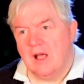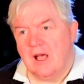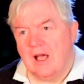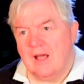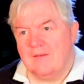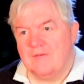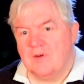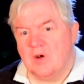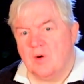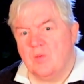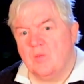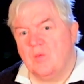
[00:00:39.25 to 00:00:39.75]

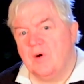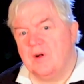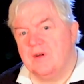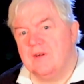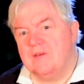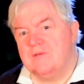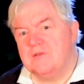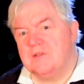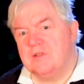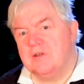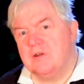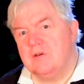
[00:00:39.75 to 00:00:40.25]
I've got one
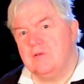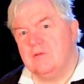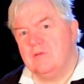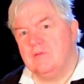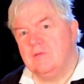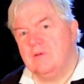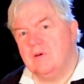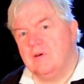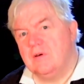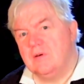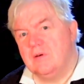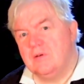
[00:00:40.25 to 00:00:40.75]
of
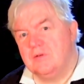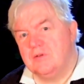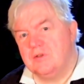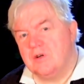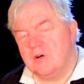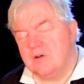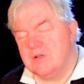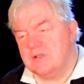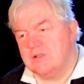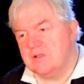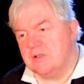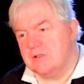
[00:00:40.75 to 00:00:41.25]
two
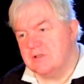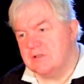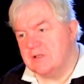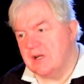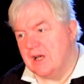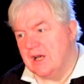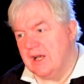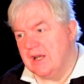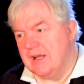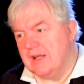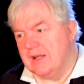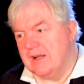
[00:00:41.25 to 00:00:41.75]
choices.
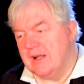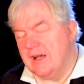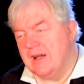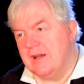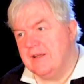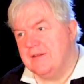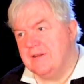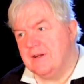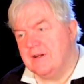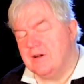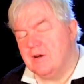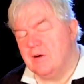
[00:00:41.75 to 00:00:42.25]
I can
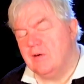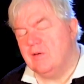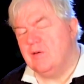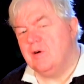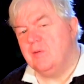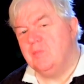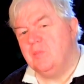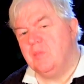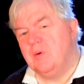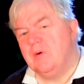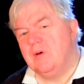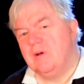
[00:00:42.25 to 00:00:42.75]
either go
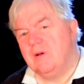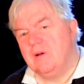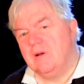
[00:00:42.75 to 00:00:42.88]
up